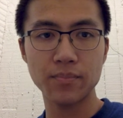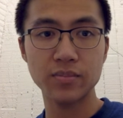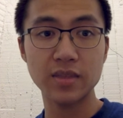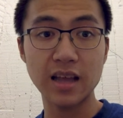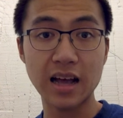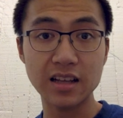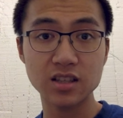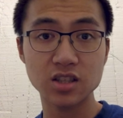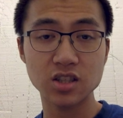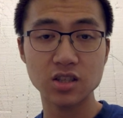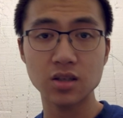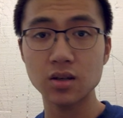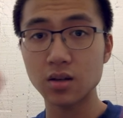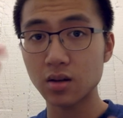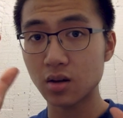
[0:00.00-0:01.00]
That's
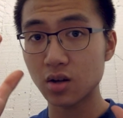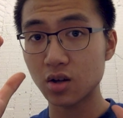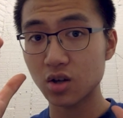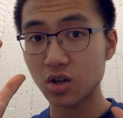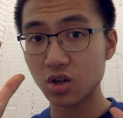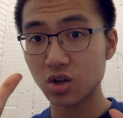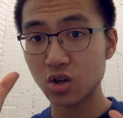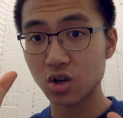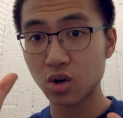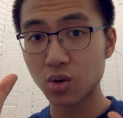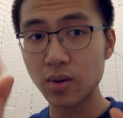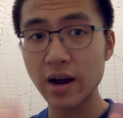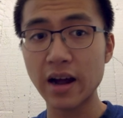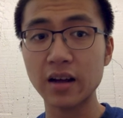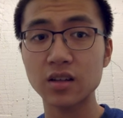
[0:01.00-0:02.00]

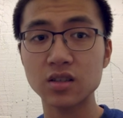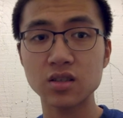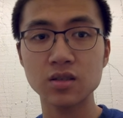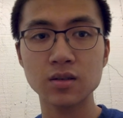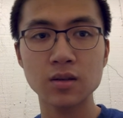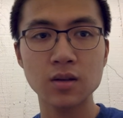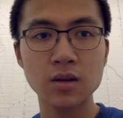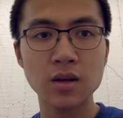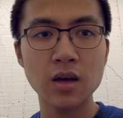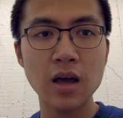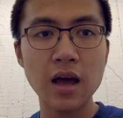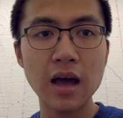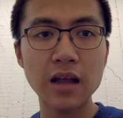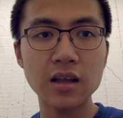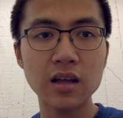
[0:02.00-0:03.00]
correct.
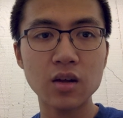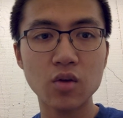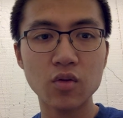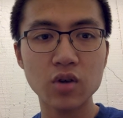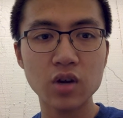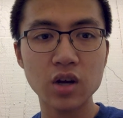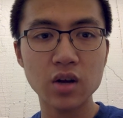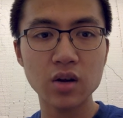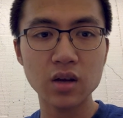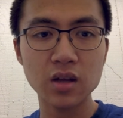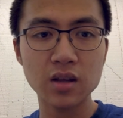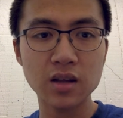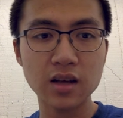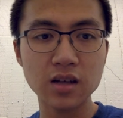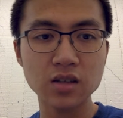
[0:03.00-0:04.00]
And then over here in
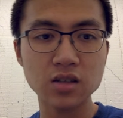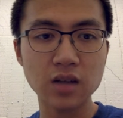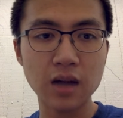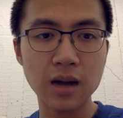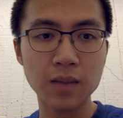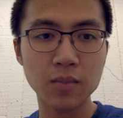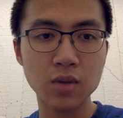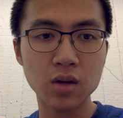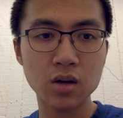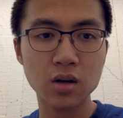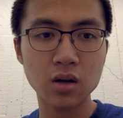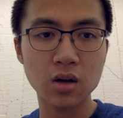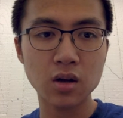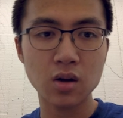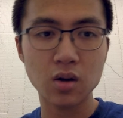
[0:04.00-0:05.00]
index, I'm
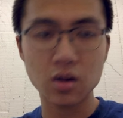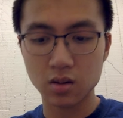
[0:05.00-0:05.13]
gonna